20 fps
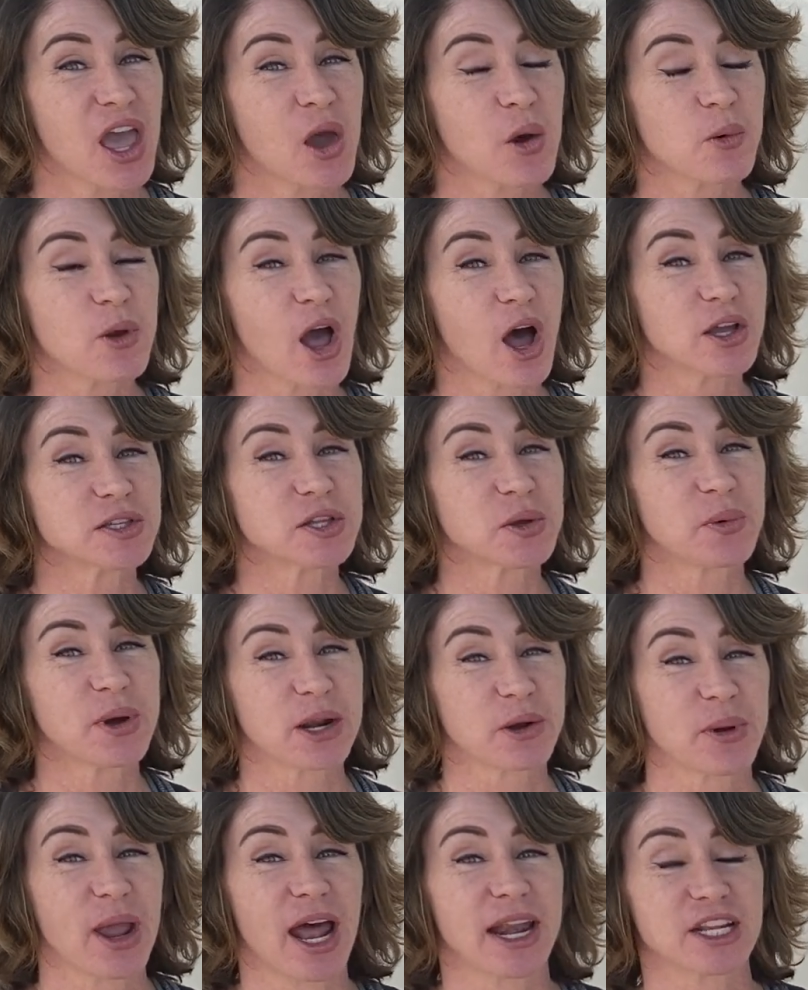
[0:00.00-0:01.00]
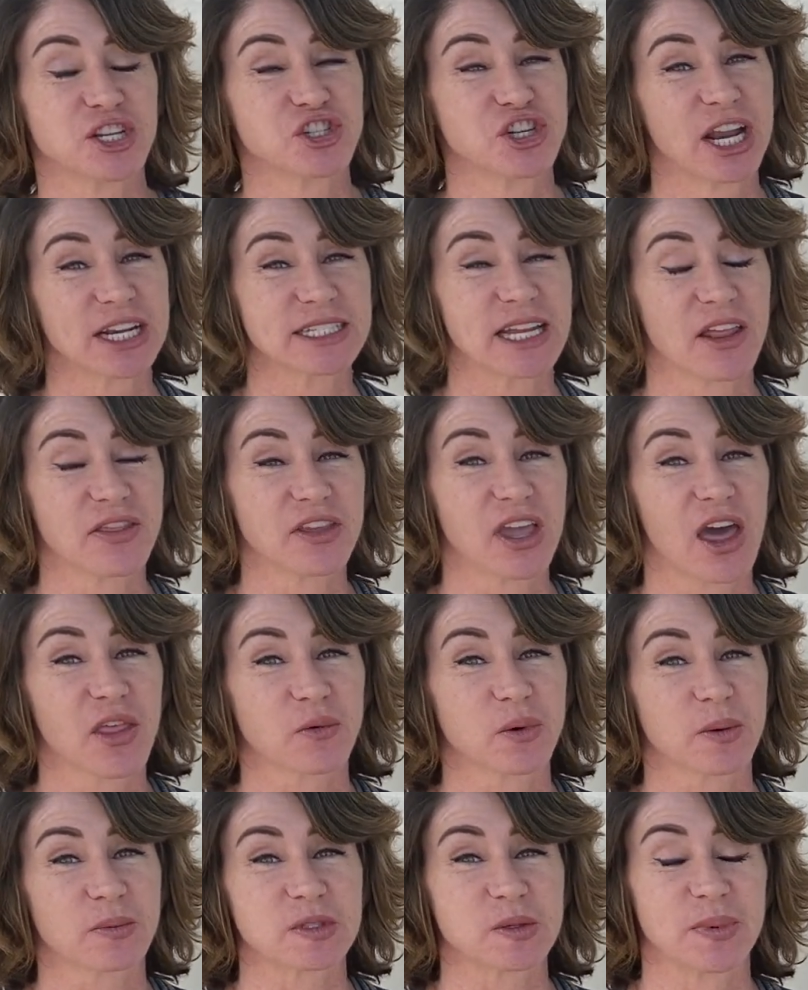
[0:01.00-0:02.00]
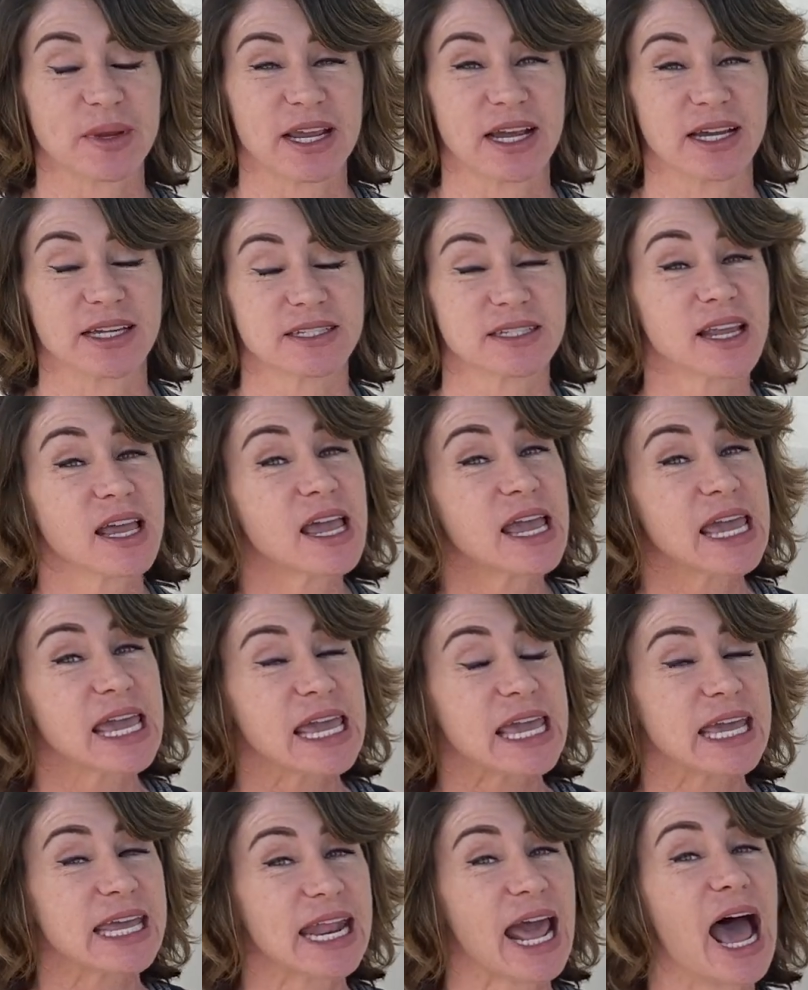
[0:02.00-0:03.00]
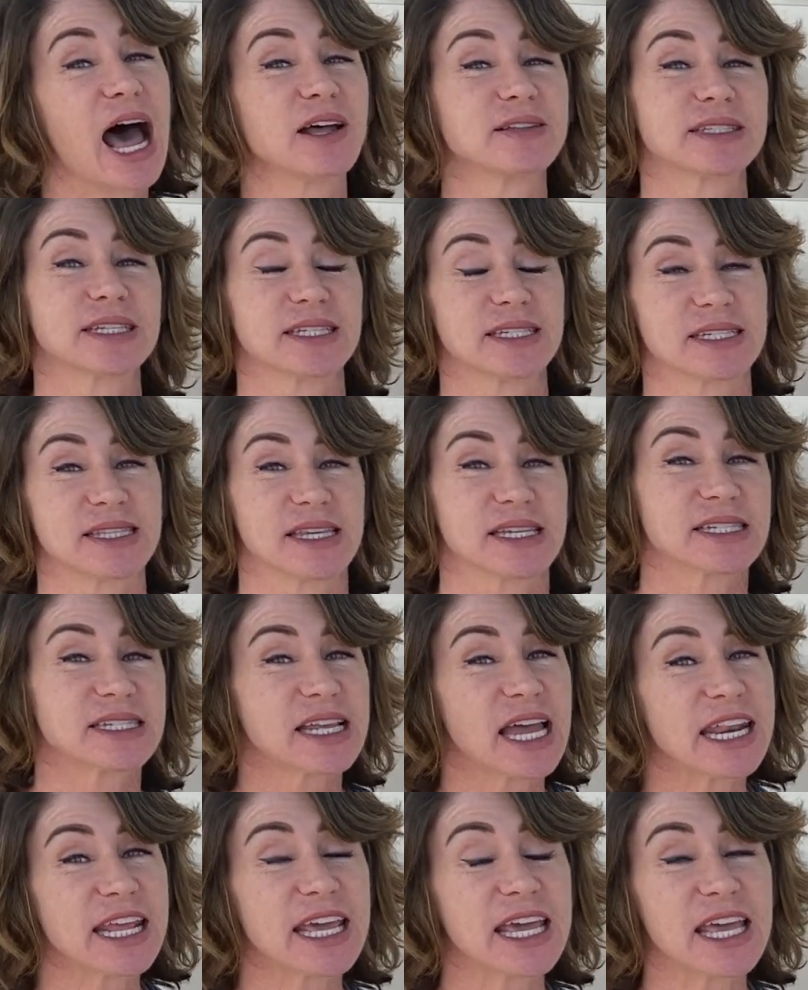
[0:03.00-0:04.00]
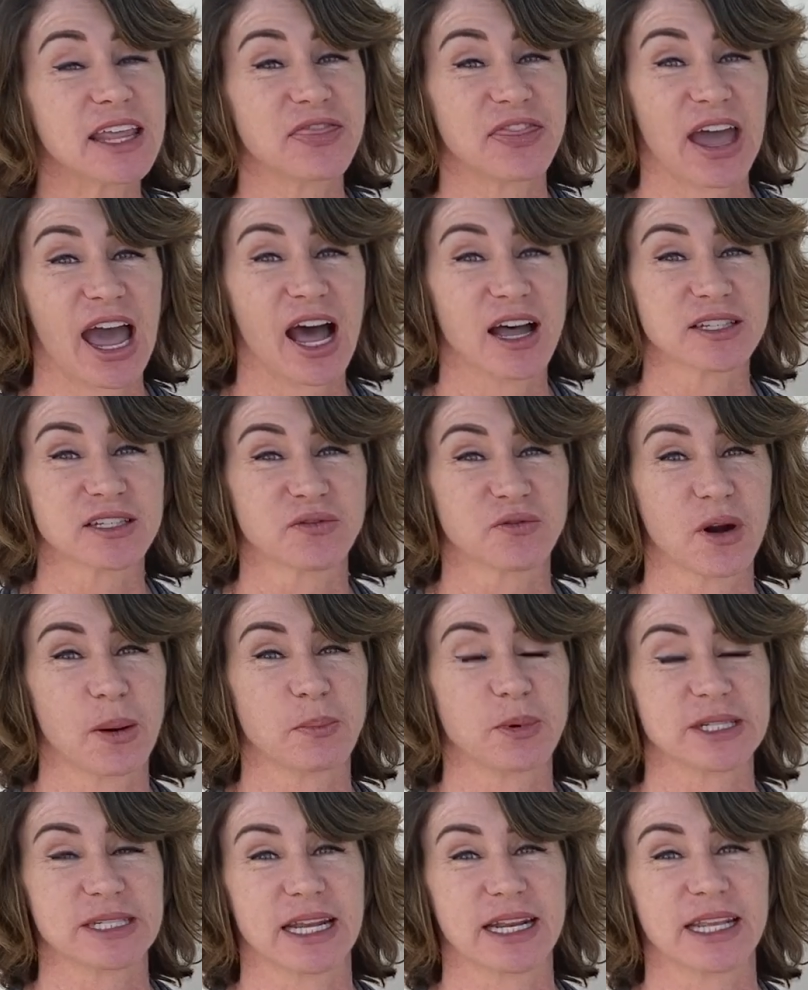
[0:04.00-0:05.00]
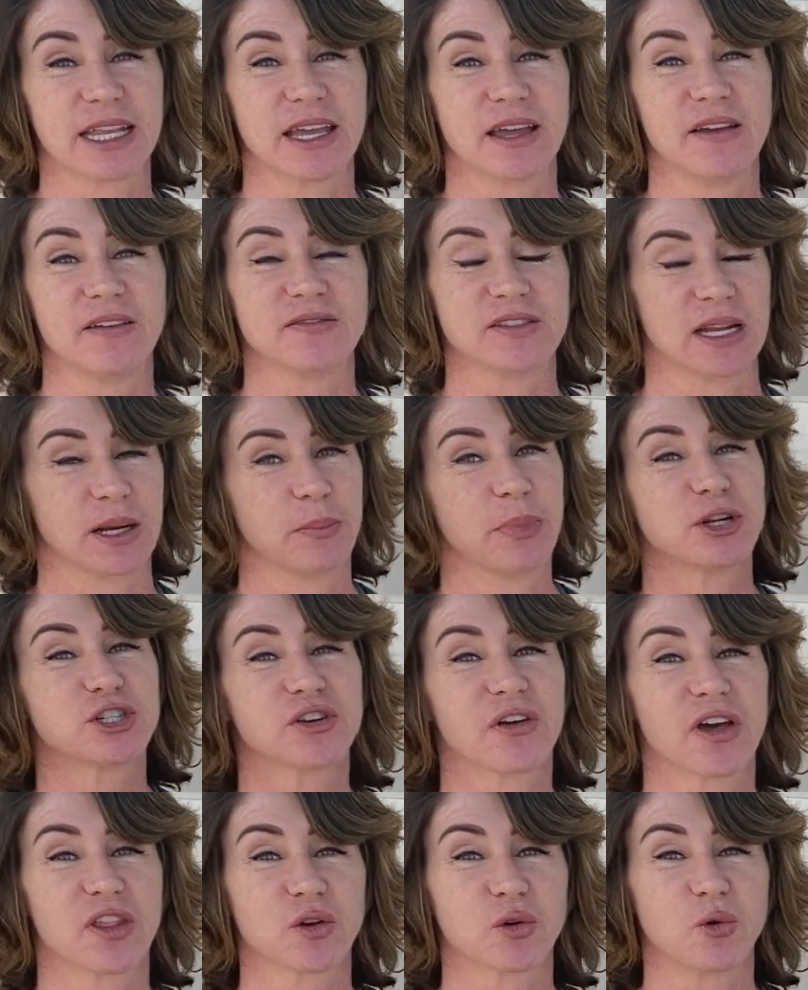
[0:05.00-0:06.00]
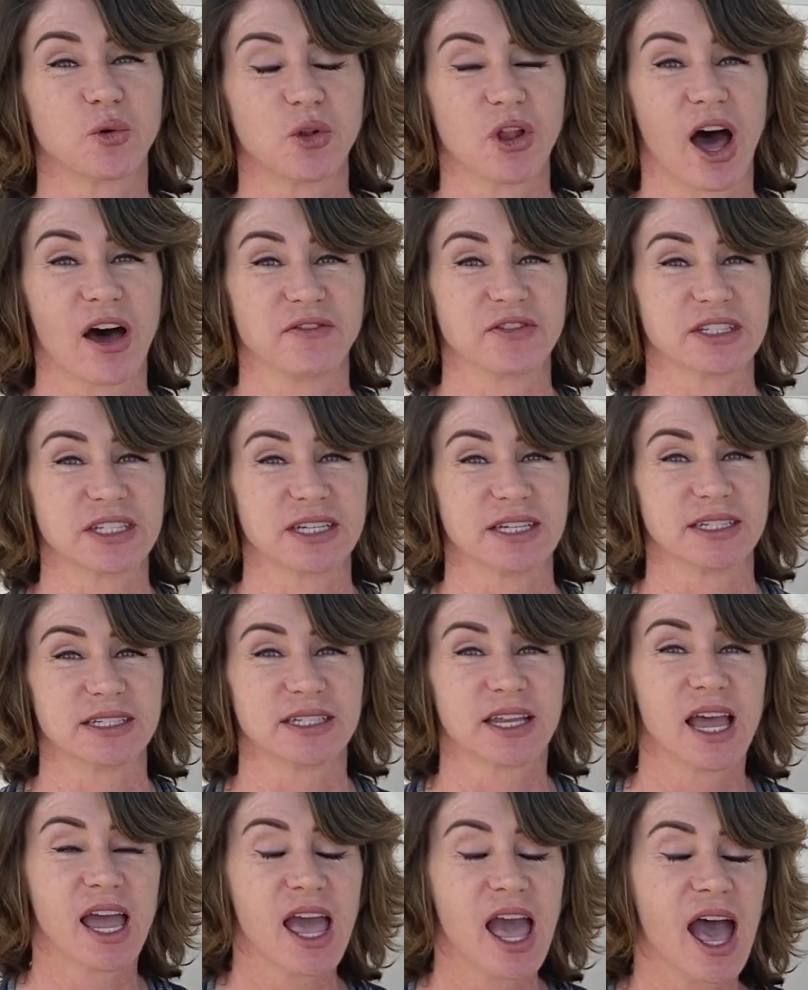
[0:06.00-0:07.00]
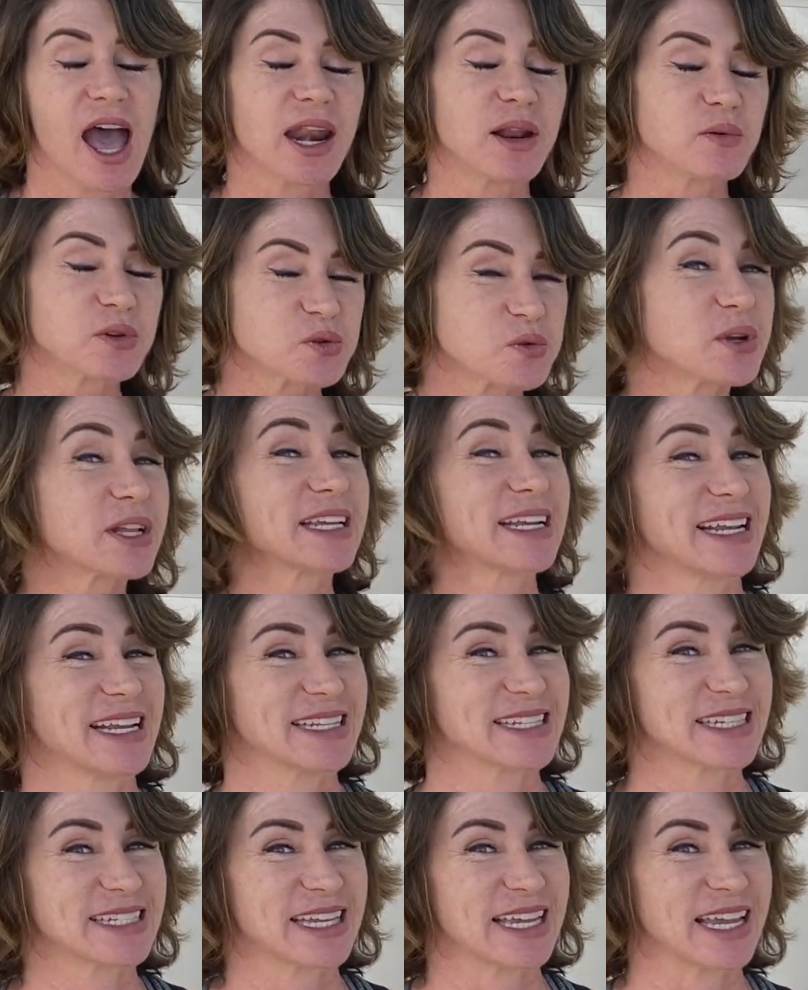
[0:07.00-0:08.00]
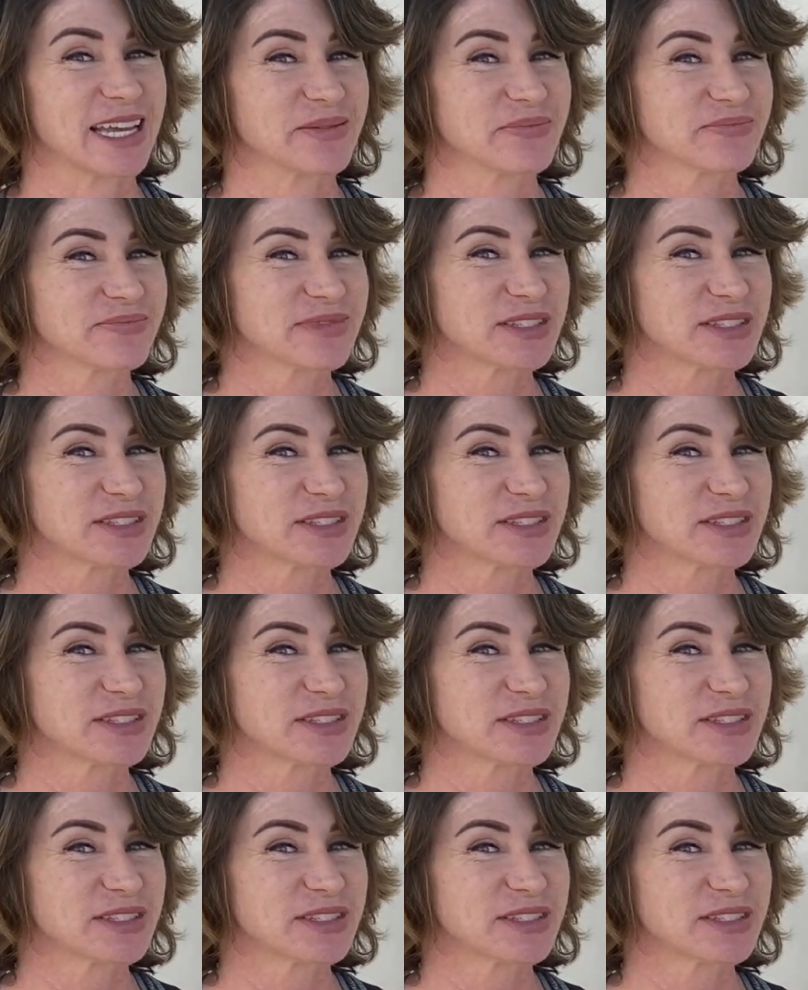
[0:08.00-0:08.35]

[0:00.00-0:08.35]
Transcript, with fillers: We also went around and checked out the other rooms because it houses the Senate, the House of Representatives, and a bunch of other cool offices, and it was really neat to see it.